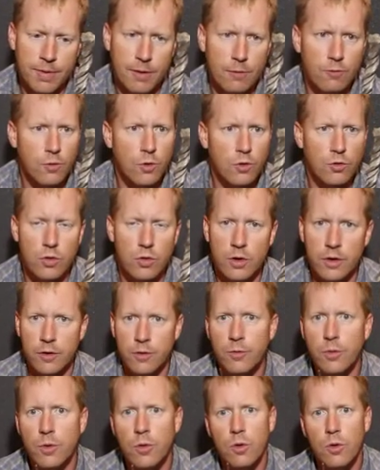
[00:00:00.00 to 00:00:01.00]
for drilling
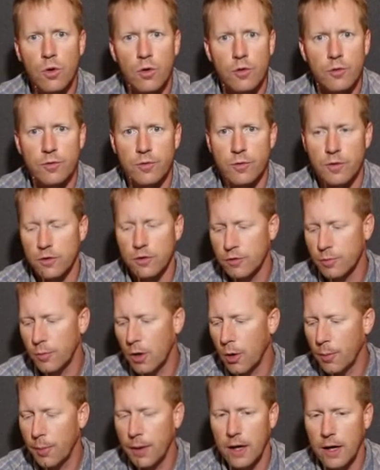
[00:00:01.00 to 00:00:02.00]
through holes for
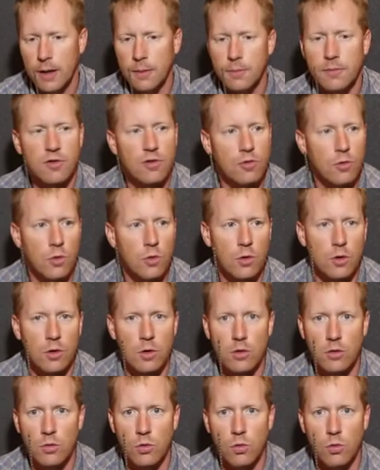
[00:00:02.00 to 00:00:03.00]
small pipes
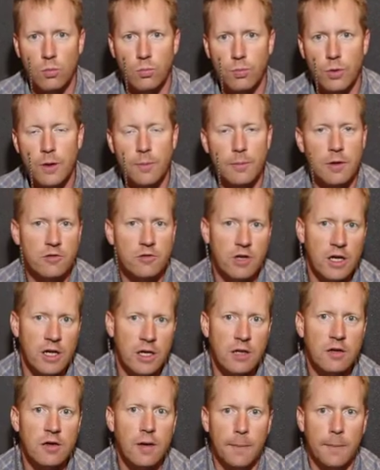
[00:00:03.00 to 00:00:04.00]
or pretty much
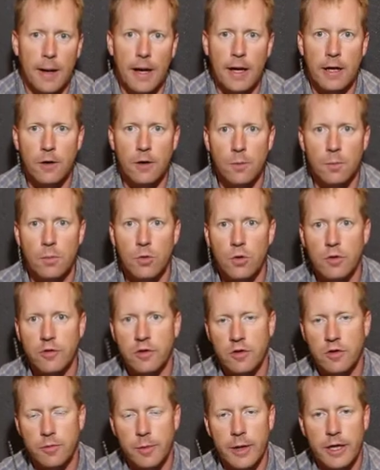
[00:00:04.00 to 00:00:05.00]
any type of anchor, bolt,
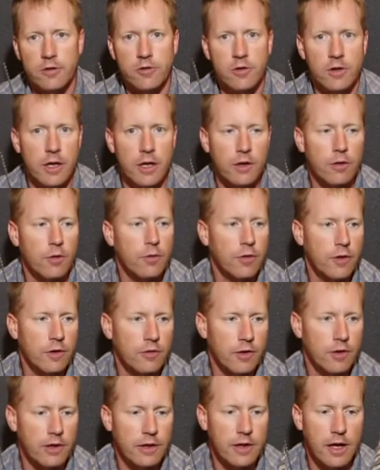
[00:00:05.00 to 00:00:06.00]
expansion anchor,
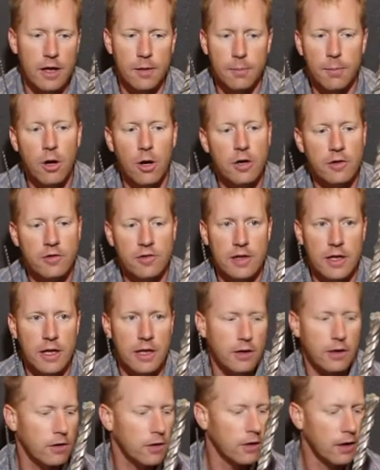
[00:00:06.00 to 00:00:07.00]
things like that, epoxy
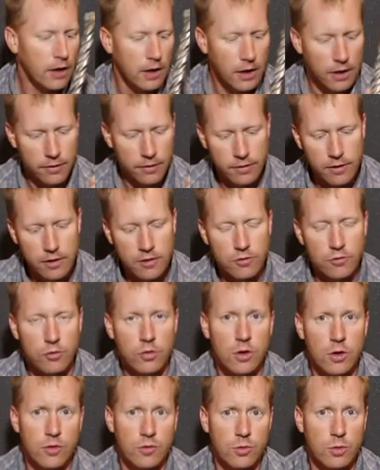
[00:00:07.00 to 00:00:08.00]
anchor. These
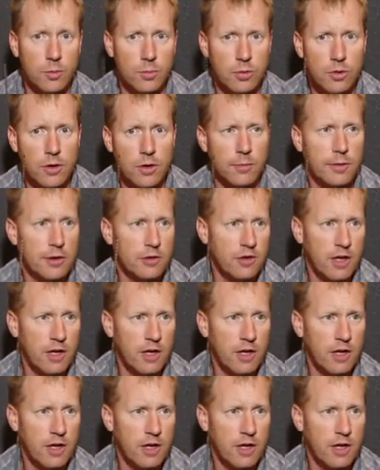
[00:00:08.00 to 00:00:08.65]
drills will pretty much